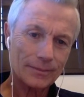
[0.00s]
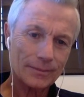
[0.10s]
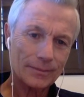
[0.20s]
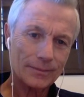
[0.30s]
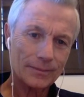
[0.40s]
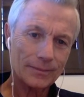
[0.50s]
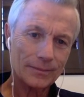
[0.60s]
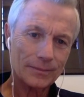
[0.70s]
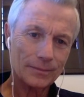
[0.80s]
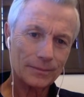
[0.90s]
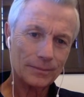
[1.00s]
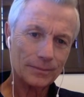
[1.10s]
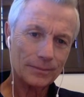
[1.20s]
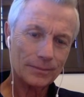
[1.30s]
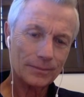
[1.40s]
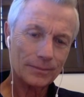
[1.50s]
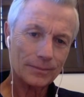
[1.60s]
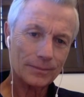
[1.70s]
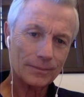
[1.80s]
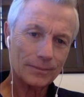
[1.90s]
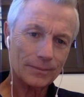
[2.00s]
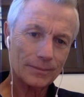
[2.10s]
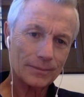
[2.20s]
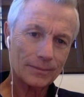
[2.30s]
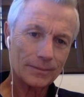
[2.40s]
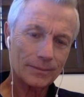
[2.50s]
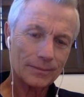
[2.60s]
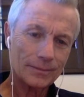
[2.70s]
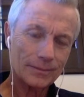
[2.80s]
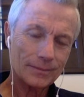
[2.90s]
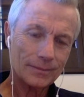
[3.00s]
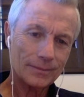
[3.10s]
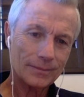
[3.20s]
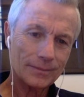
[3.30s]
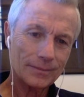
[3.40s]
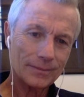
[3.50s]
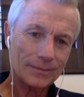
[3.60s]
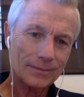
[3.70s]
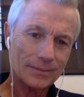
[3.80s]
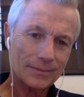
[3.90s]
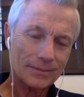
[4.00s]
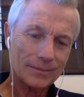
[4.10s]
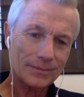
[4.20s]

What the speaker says: The person shown says nothing.